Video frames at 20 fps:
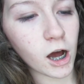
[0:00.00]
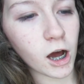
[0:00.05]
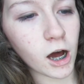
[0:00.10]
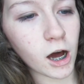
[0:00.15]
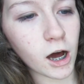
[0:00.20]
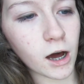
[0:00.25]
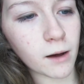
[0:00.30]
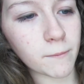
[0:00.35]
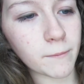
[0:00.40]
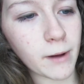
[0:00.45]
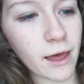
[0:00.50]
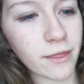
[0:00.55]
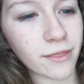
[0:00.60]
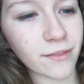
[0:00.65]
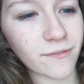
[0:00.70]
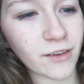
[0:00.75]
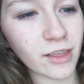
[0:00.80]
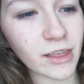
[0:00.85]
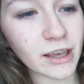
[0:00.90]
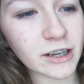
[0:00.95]
I
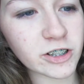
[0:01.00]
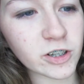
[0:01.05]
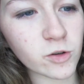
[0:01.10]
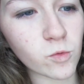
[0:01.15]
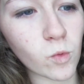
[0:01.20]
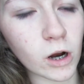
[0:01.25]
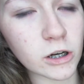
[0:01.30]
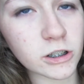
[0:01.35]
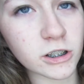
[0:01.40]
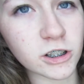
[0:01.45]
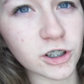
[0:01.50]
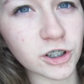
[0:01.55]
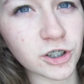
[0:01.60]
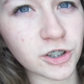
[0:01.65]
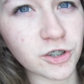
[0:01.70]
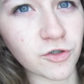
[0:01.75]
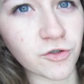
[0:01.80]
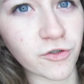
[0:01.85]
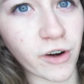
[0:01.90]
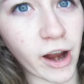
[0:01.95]
feel like she wants to
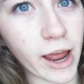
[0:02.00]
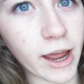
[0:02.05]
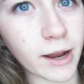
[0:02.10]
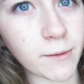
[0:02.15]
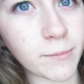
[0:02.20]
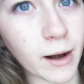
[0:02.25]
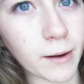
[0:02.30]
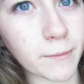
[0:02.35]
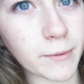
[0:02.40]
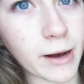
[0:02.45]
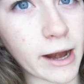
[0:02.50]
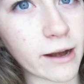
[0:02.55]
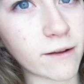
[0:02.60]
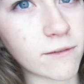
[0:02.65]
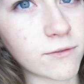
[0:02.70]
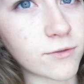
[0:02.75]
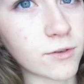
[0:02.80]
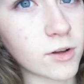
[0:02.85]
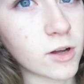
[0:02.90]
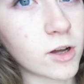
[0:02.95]
just do red, but I'm kind
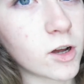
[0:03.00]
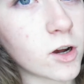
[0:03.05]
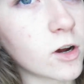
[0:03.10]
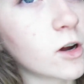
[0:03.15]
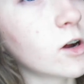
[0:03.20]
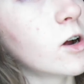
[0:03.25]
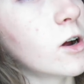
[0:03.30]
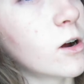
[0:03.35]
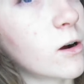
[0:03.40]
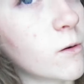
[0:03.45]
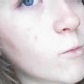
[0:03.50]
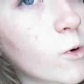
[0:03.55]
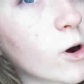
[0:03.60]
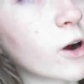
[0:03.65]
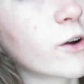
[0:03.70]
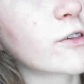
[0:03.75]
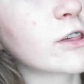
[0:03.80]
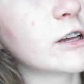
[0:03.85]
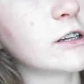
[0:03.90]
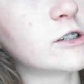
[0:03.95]
of
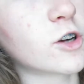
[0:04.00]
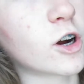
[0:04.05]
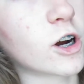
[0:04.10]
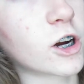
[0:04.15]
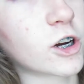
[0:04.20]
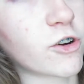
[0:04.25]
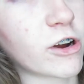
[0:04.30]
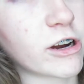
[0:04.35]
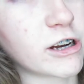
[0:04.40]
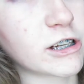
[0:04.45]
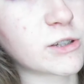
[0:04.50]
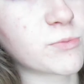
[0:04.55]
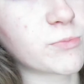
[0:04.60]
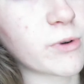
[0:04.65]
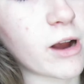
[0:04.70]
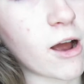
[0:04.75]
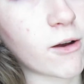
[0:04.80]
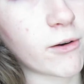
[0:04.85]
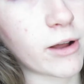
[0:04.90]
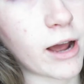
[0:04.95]
more for the dark reddish
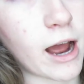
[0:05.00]
brown